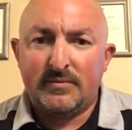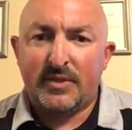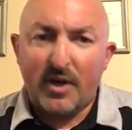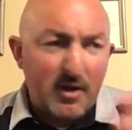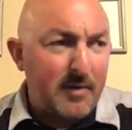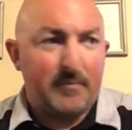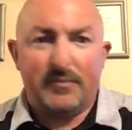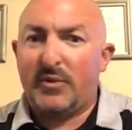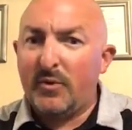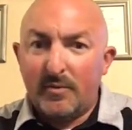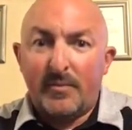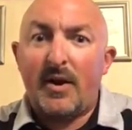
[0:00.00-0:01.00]
Come
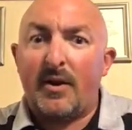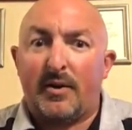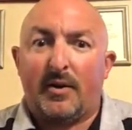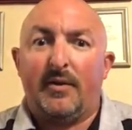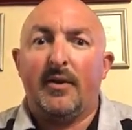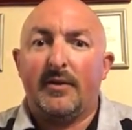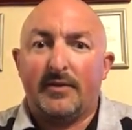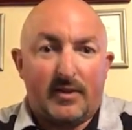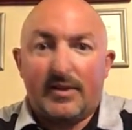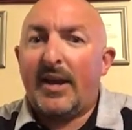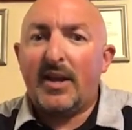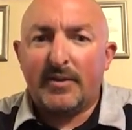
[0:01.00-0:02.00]
to America, the
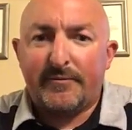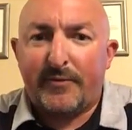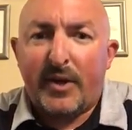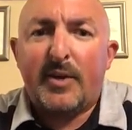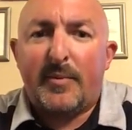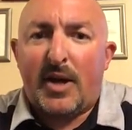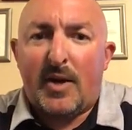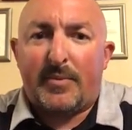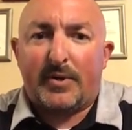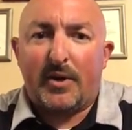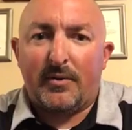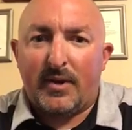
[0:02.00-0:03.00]
land of freedom and
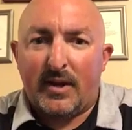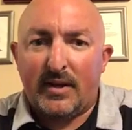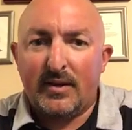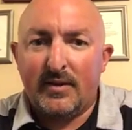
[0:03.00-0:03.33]
opportunity.